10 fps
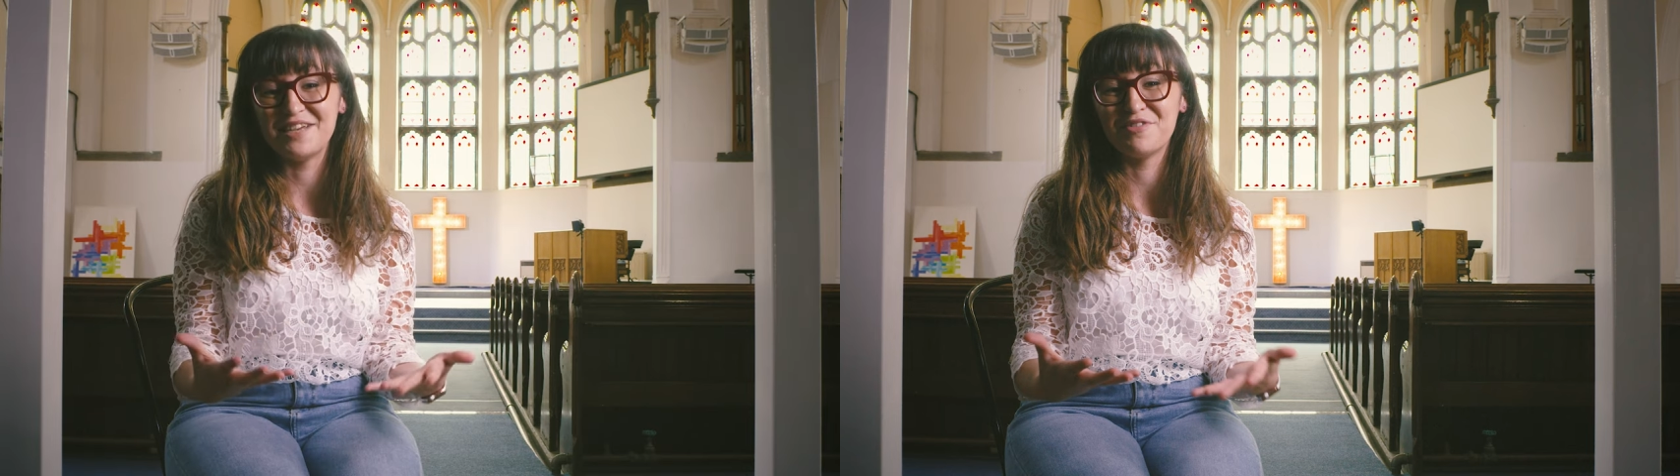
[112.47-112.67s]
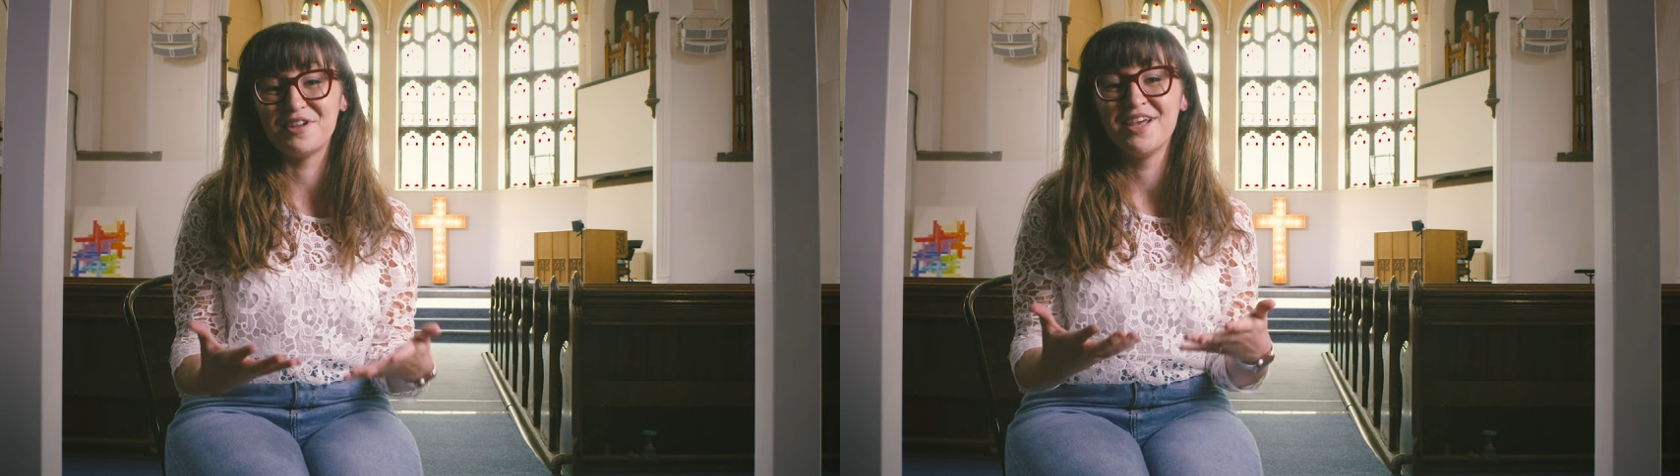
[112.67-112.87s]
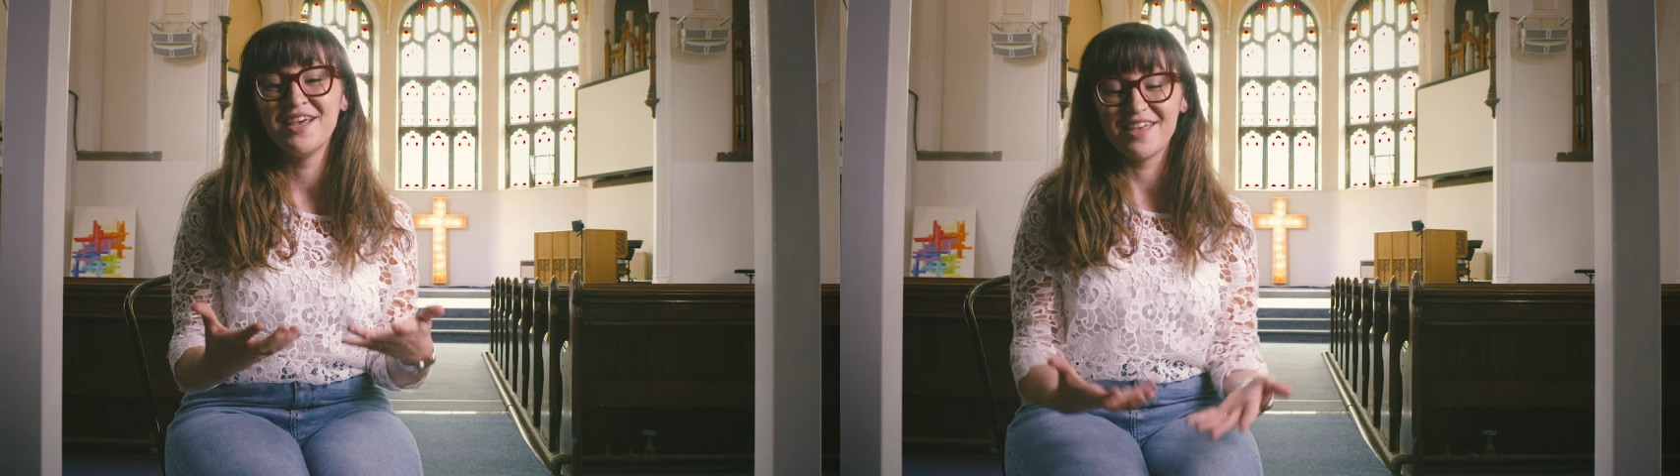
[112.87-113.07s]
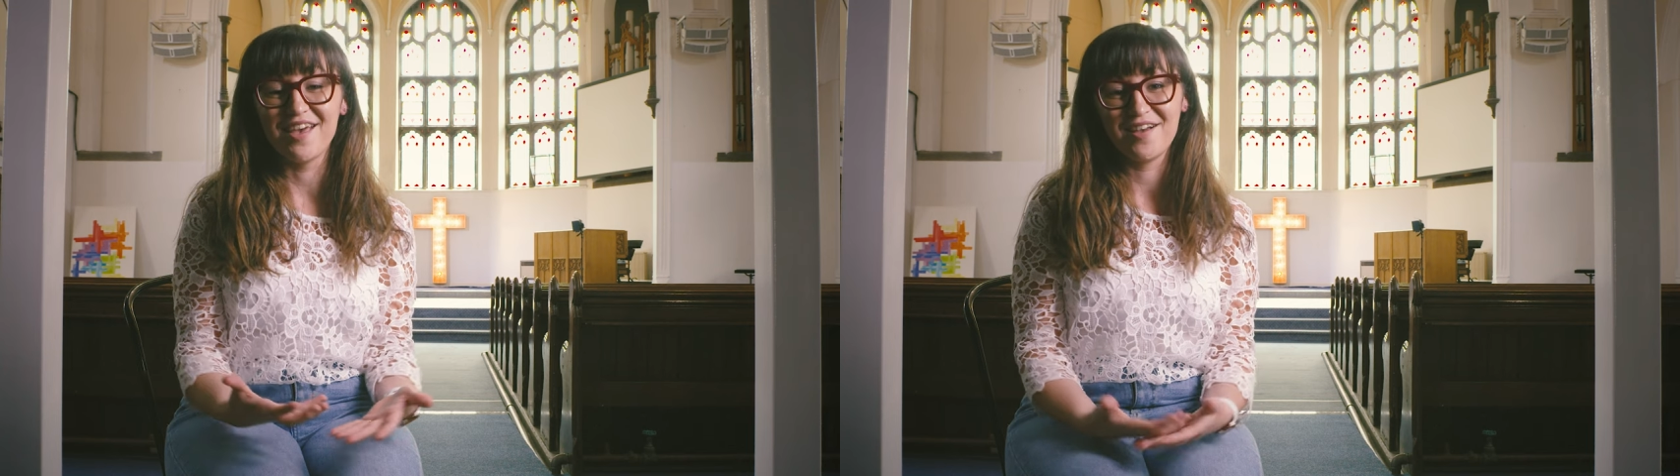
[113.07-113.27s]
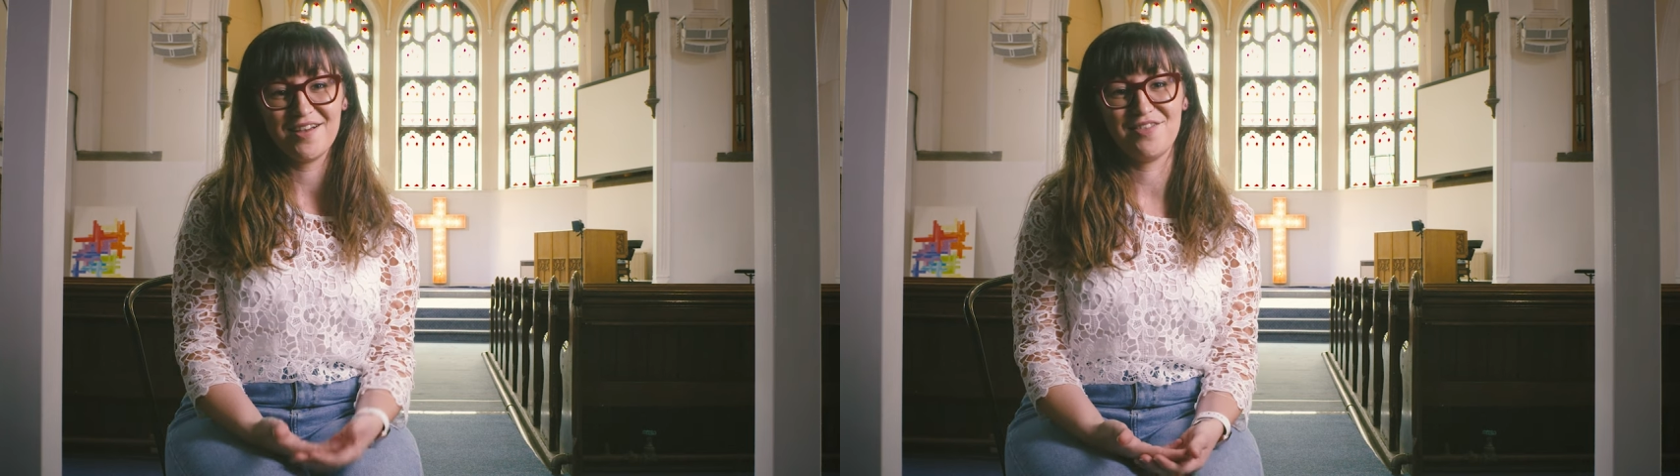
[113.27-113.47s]
even
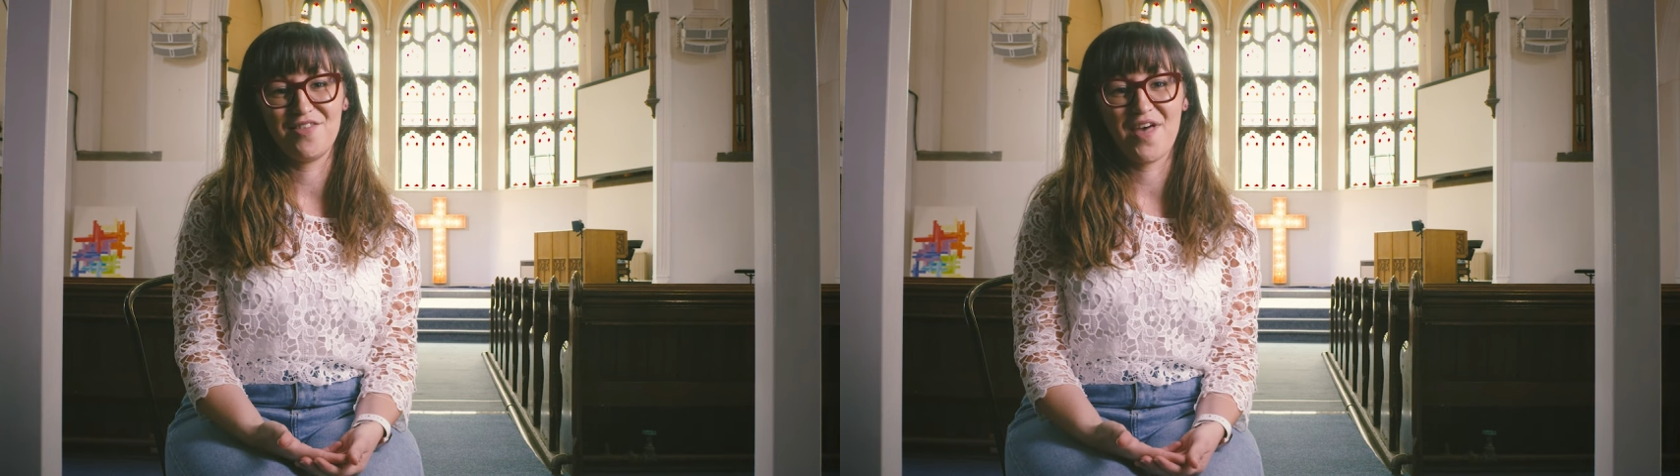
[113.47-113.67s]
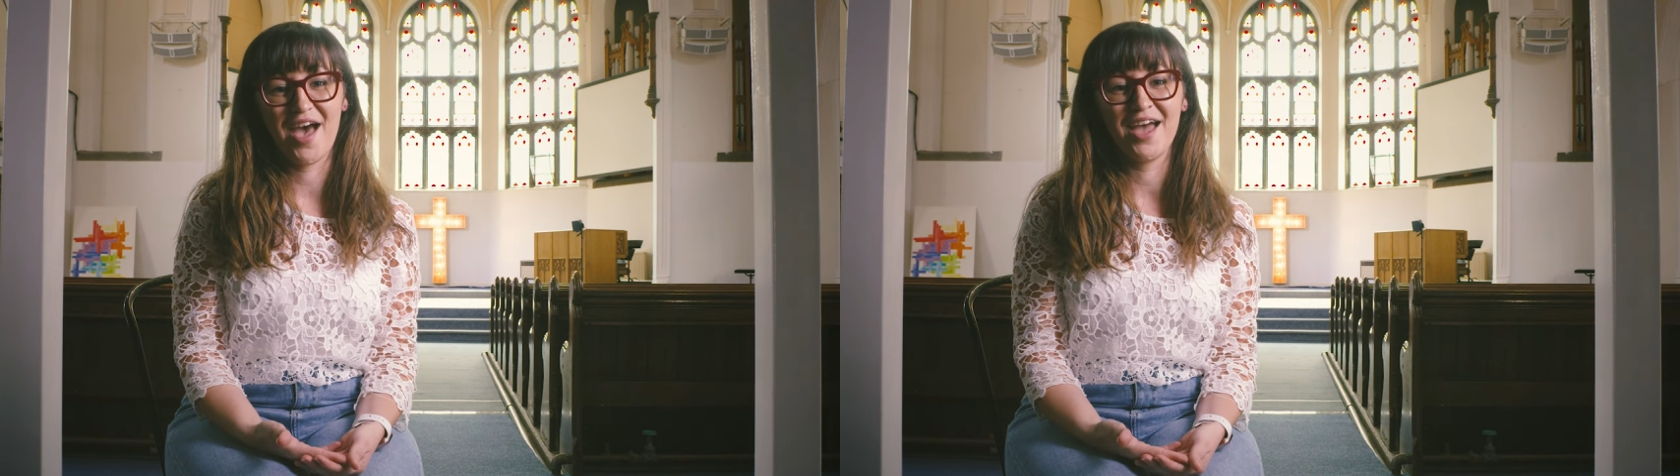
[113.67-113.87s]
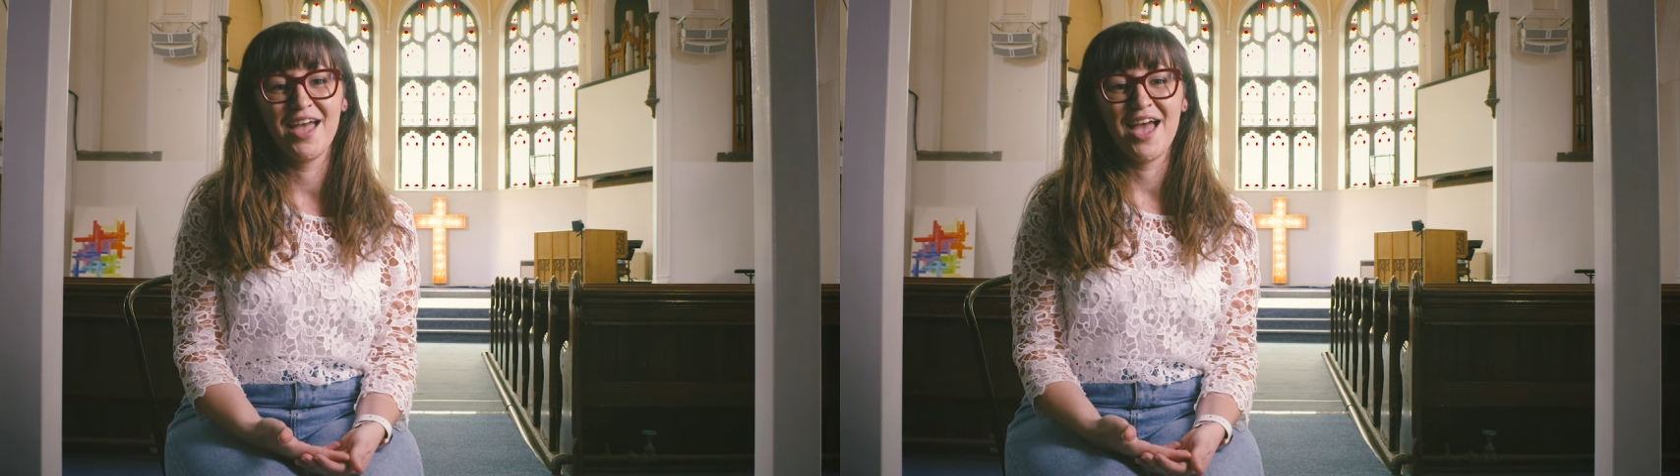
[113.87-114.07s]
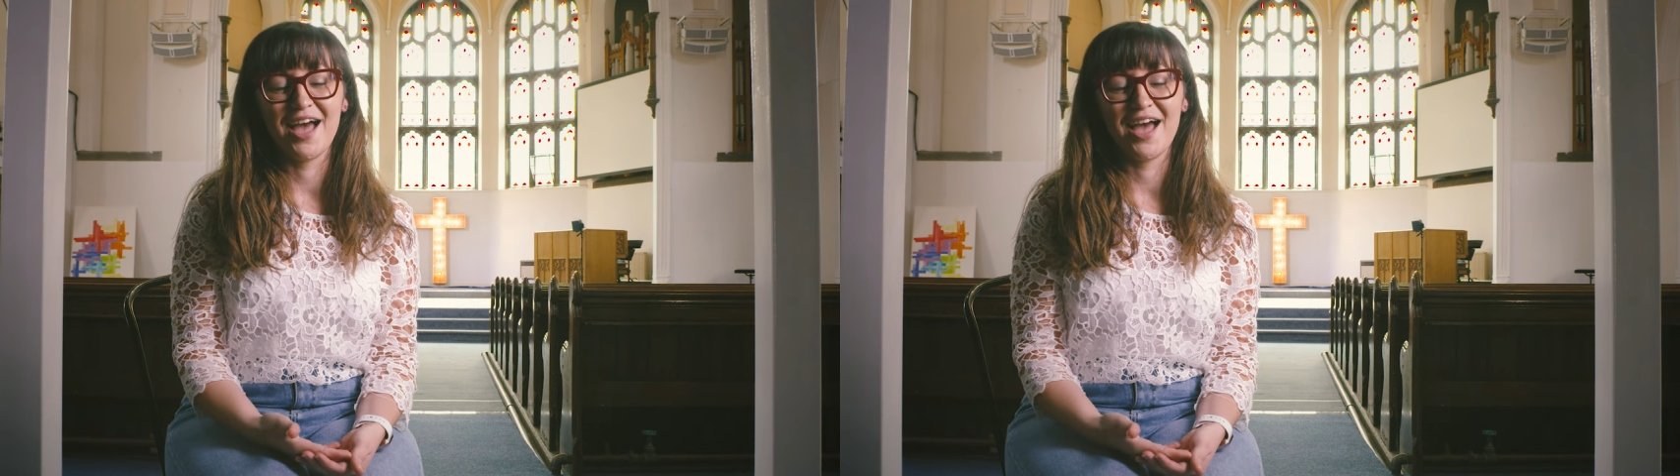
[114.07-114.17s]
younger than that.